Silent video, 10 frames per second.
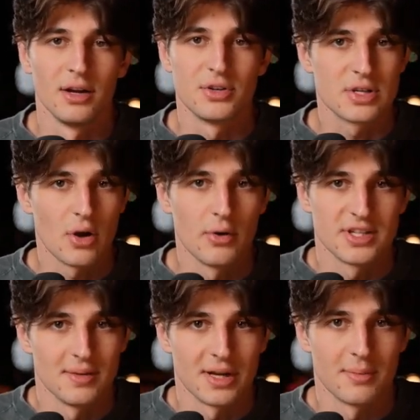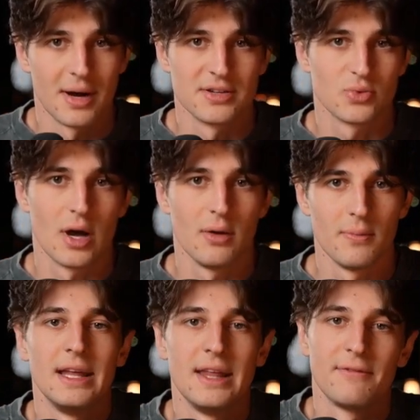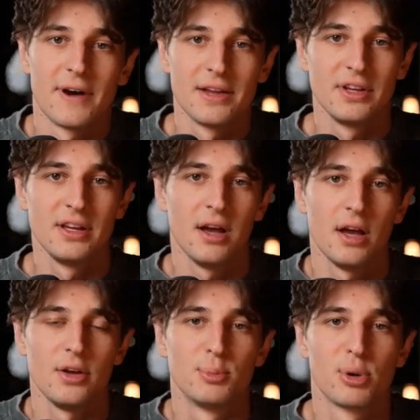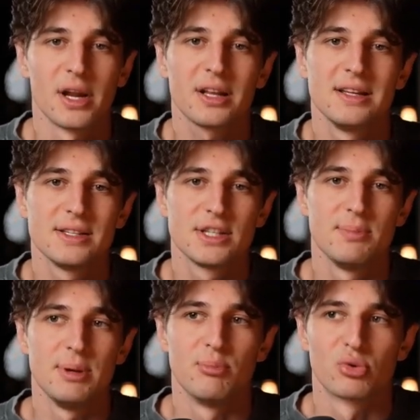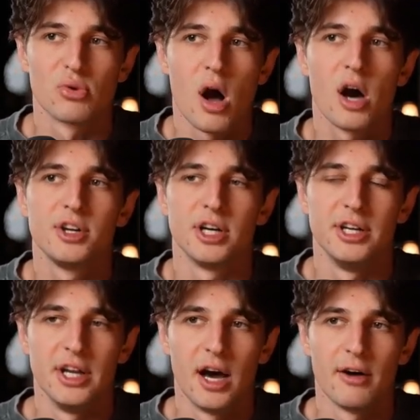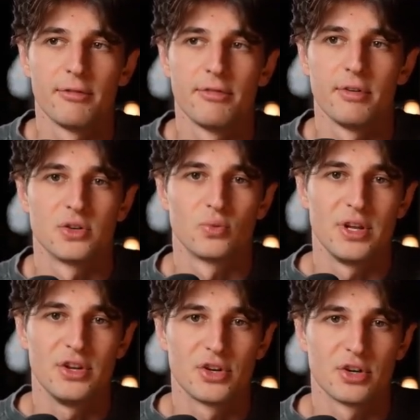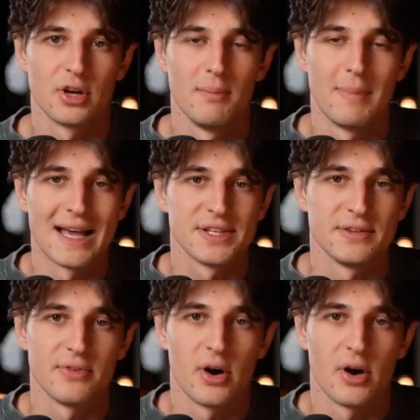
just always keep that in mind as well. And then finally, your product needs to be broad enough to reach a massive